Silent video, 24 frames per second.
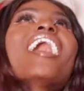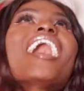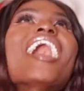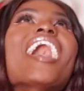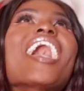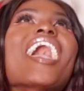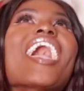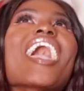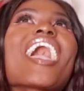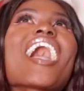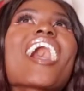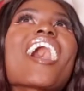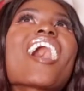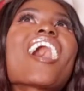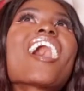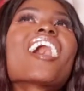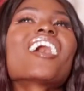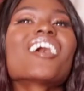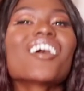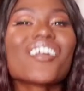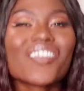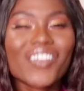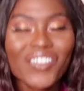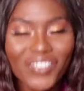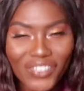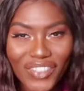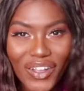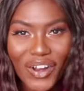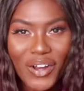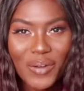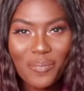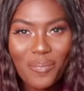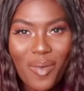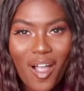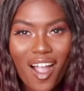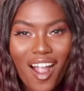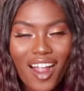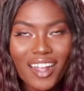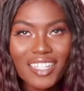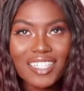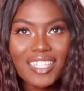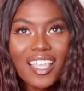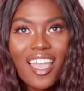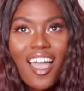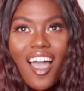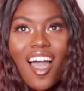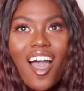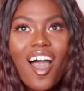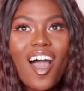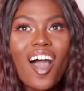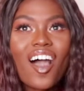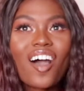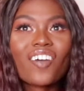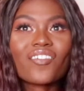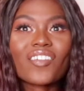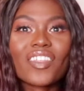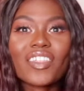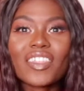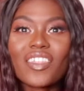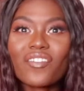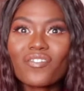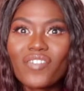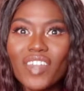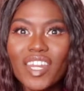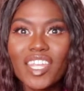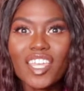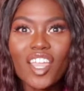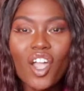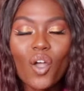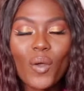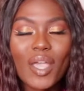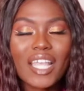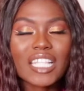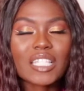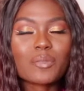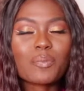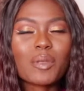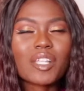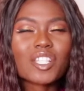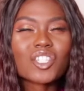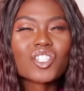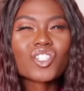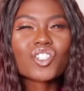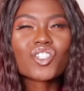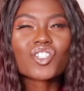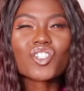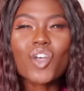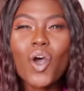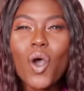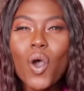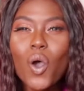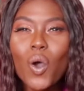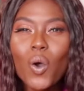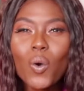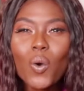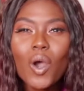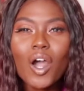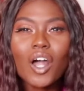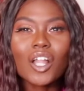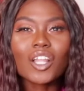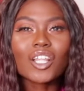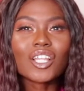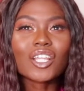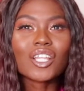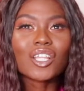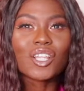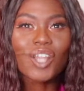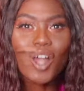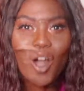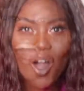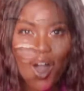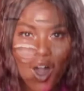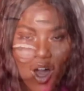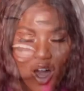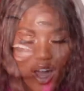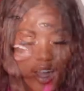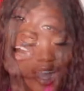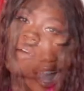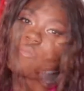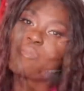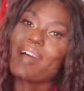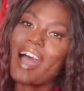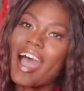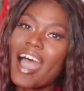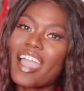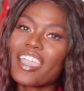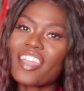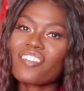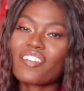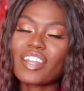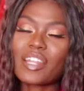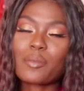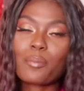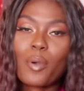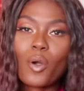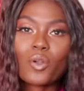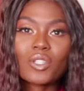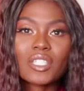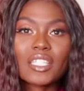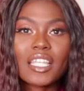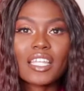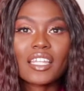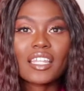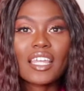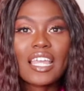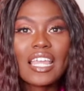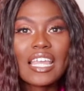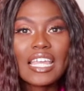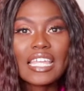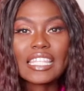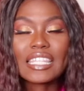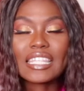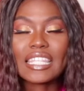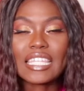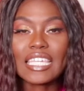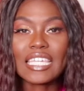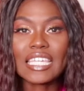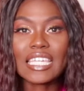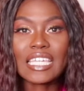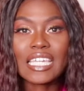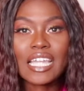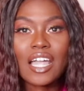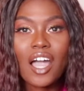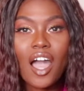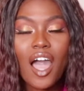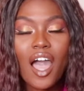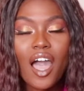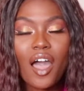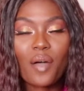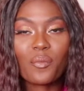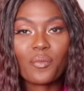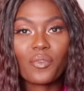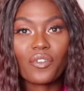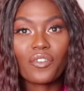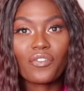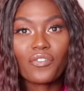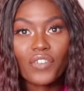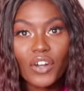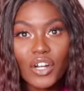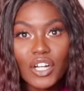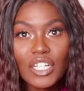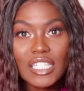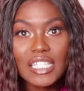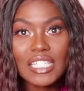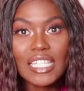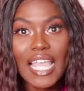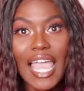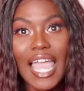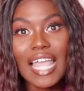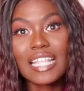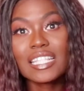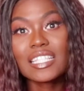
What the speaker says: hair, the third part of the video. It's been so long. I already posted the first and